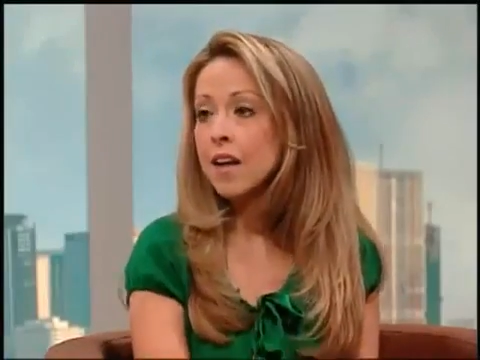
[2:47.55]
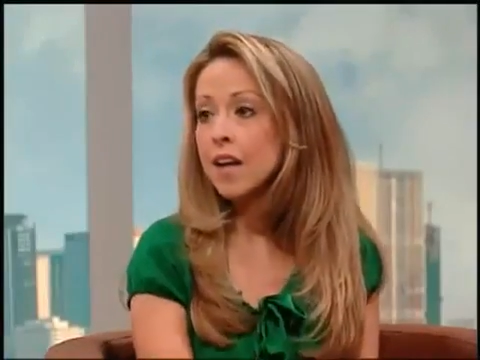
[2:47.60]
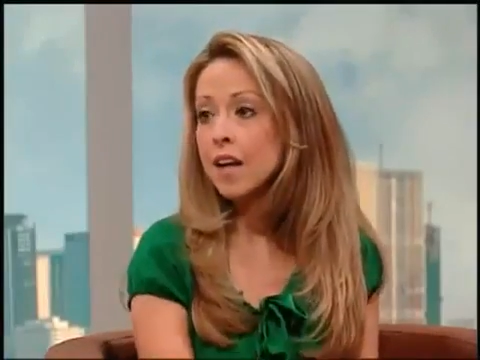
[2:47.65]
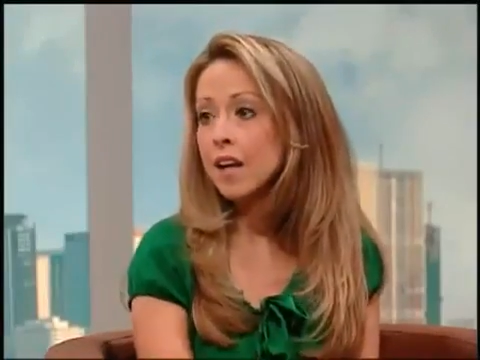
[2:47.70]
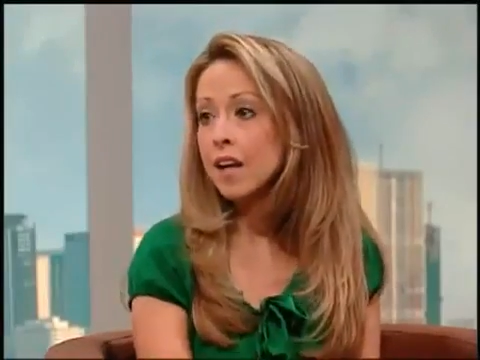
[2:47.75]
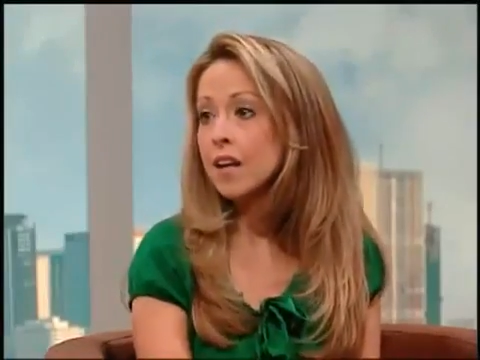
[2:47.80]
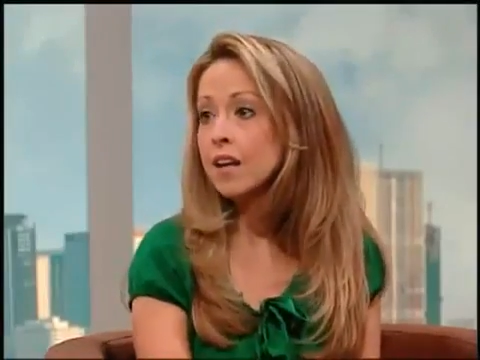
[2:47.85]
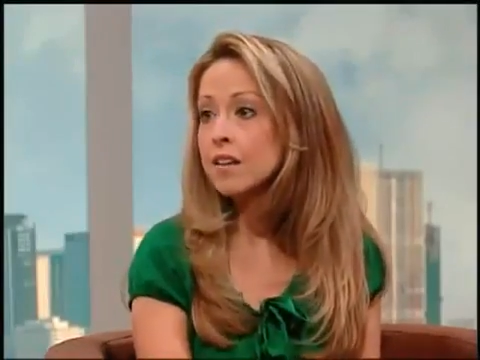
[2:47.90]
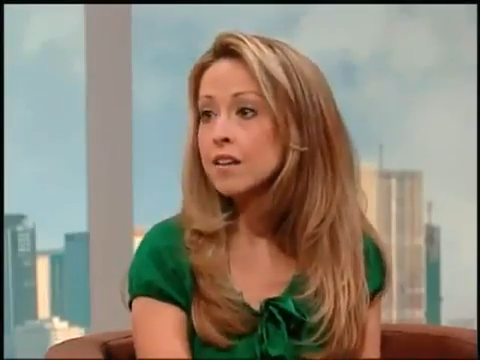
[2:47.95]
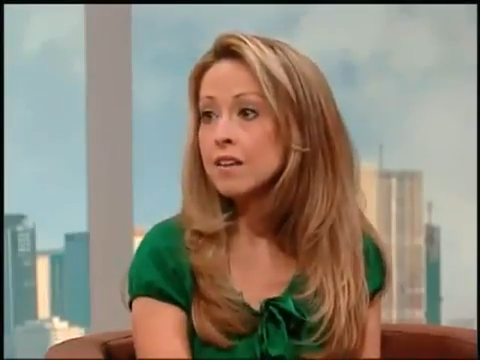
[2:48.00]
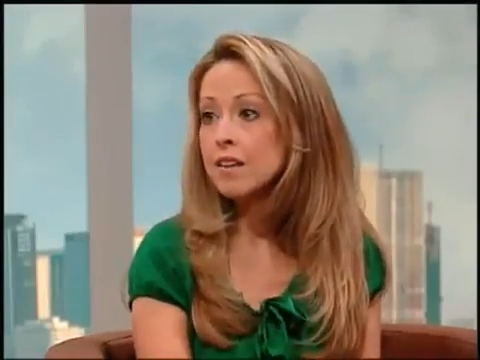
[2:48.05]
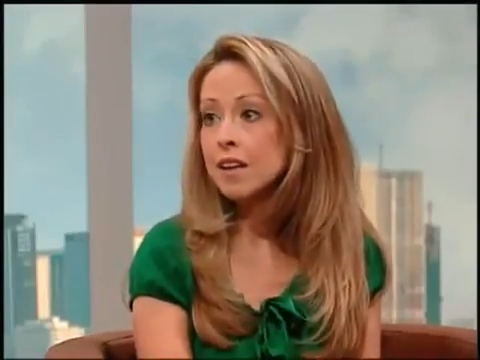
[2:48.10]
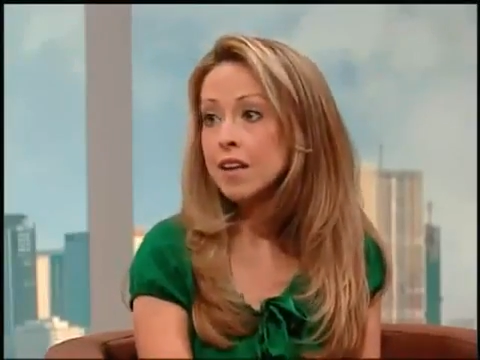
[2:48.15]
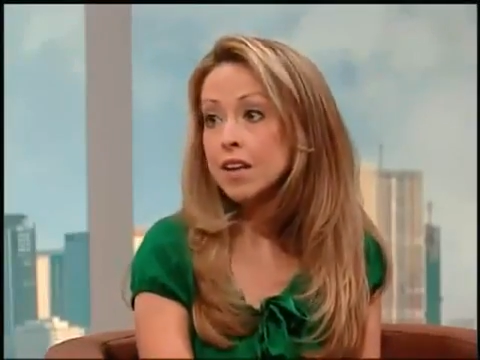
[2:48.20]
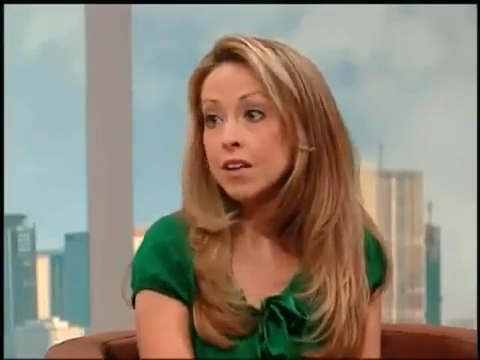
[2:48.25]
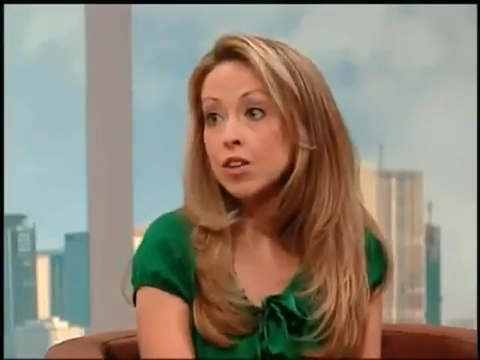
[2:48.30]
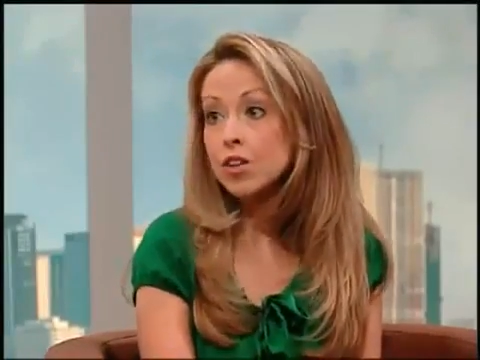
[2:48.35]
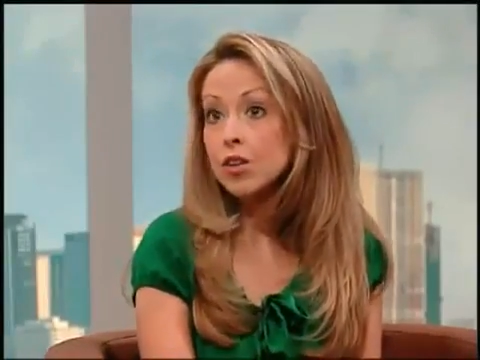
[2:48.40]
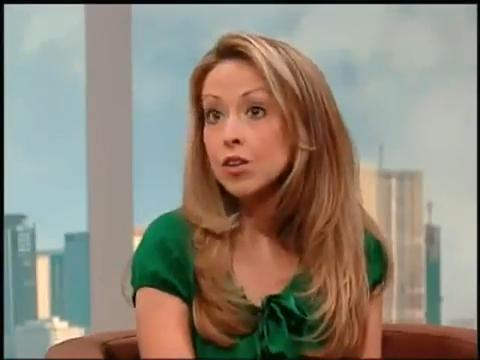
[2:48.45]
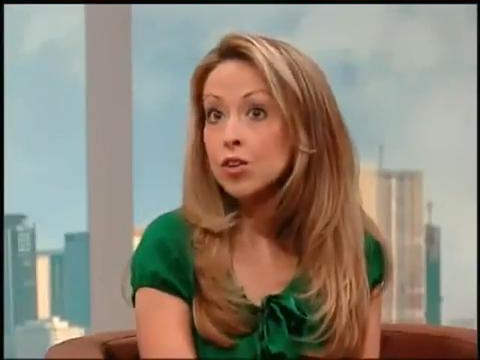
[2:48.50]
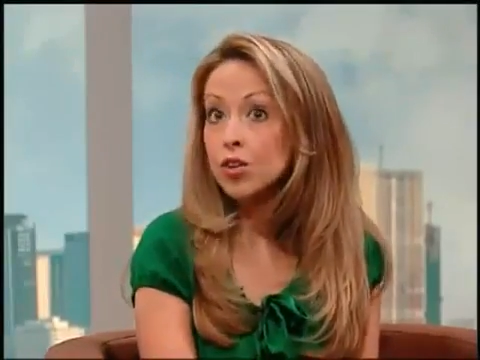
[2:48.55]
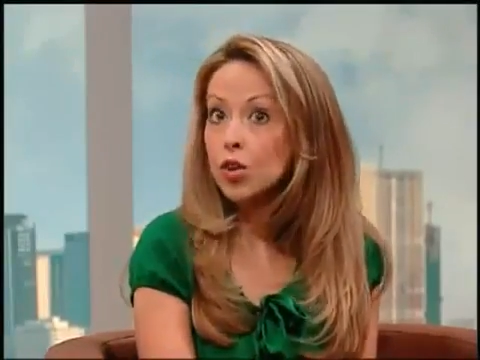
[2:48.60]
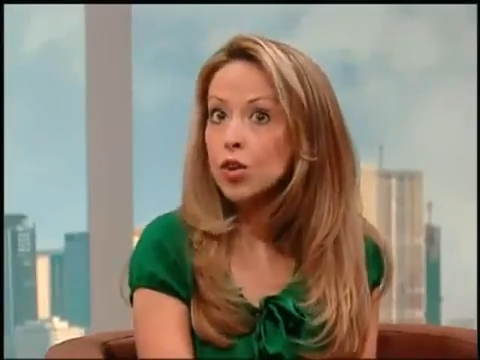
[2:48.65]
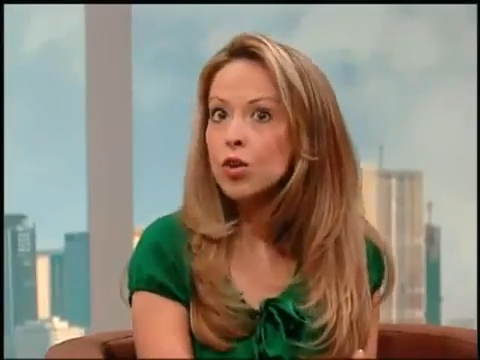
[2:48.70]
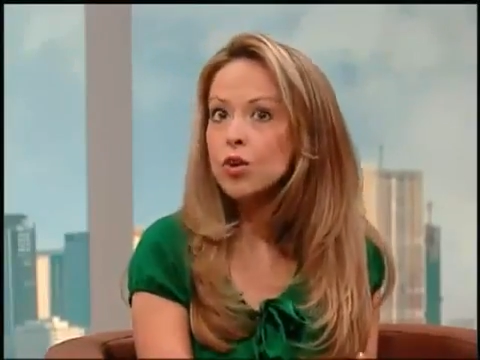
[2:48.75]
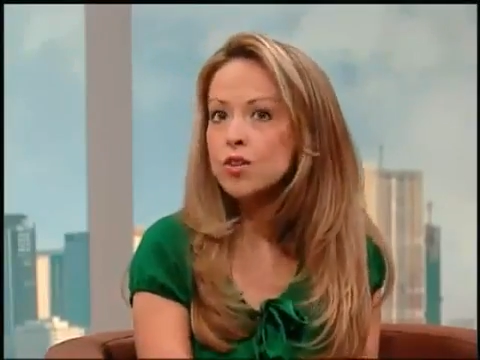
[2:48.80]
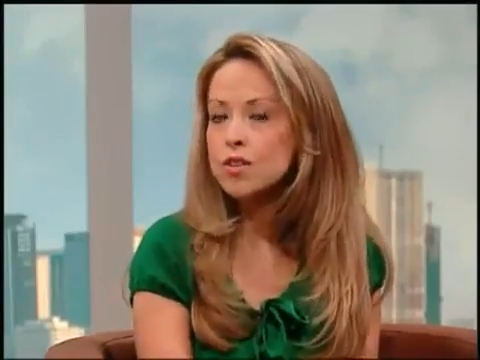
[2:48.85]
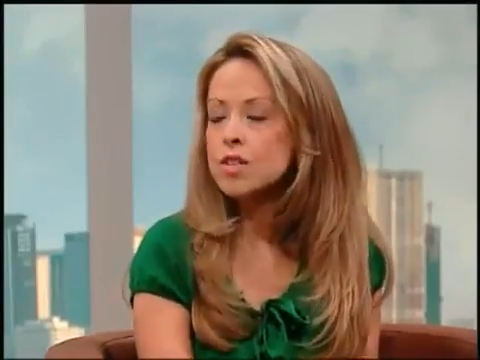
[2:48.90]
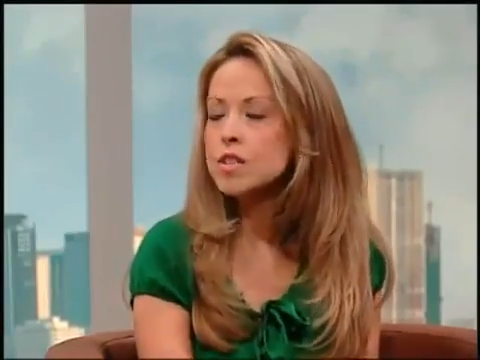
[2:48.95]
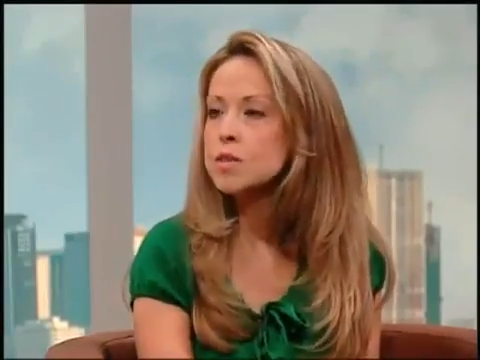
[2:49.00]
in
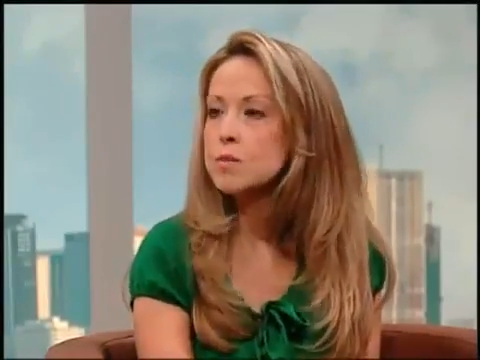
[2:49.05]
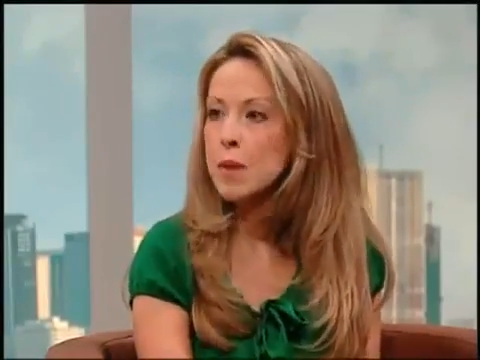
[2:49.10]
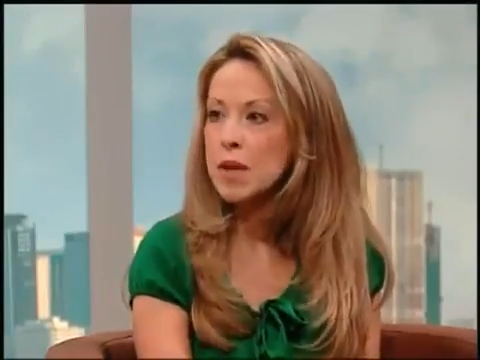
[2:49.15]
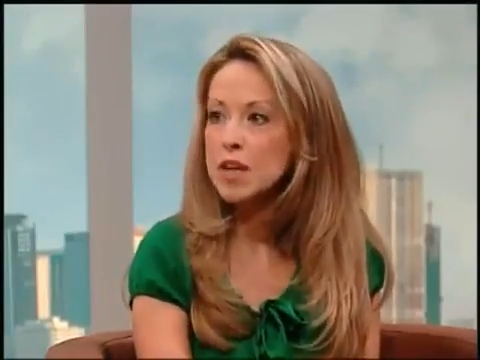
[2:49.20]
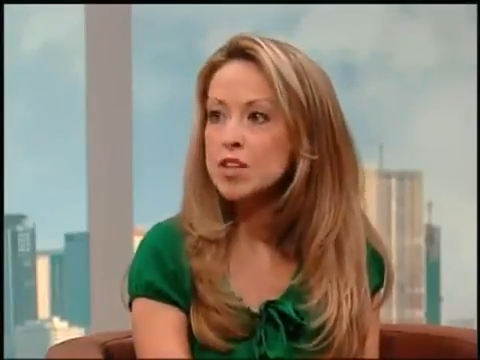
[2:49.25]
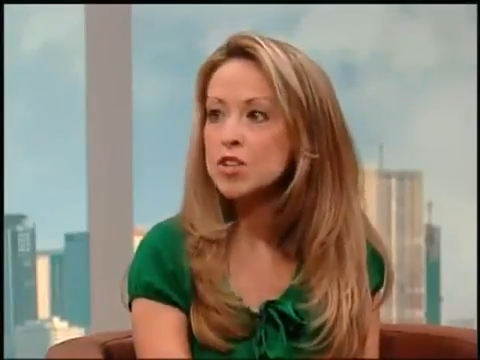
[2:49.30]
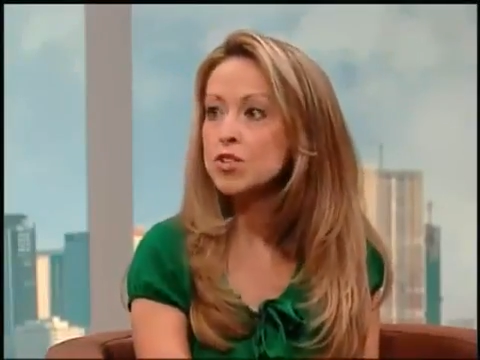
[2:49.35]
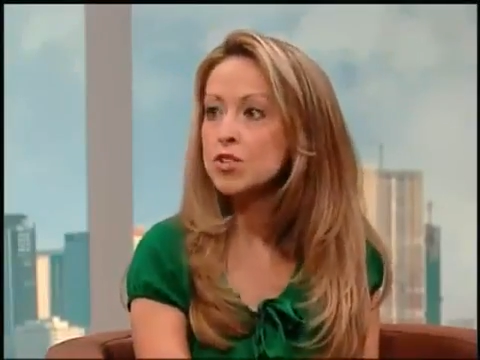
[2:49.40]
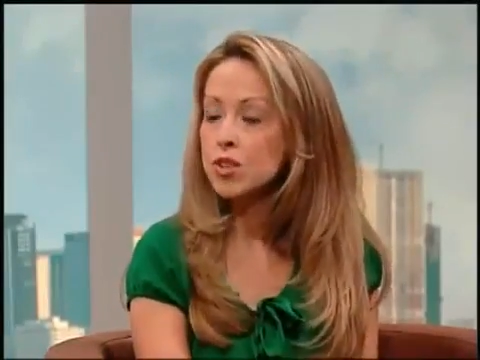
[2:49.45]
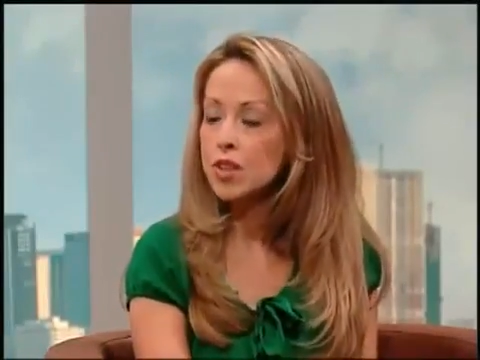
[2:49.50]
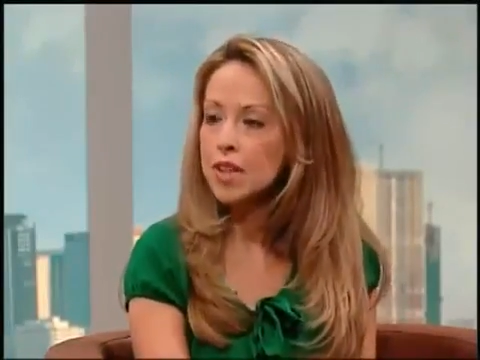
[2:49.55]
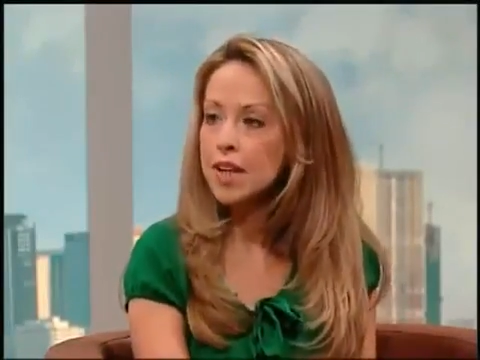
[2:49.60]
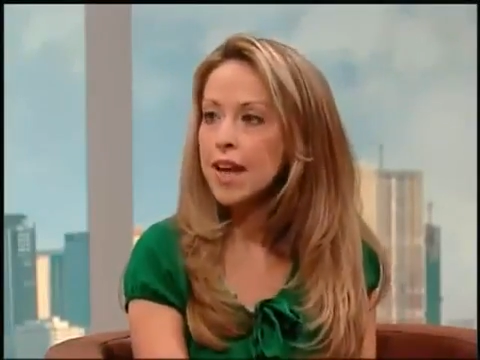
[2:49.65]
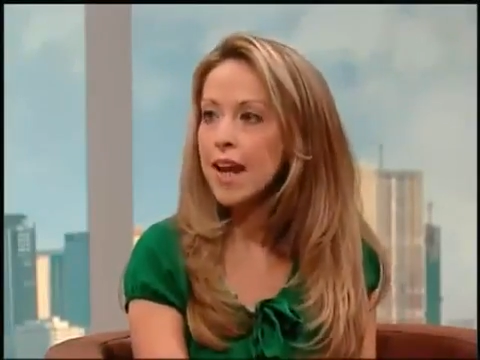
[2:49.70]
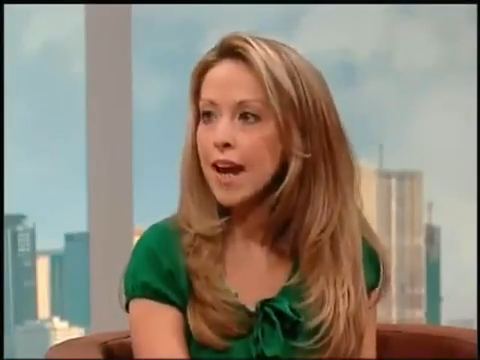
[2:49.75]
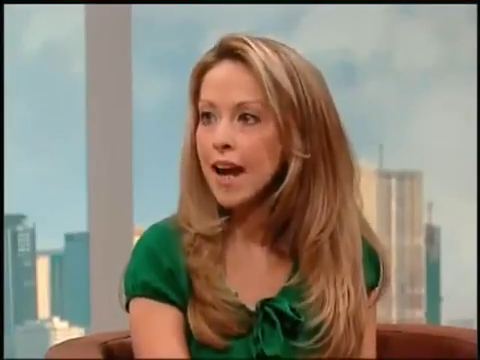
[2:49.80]
girls, especially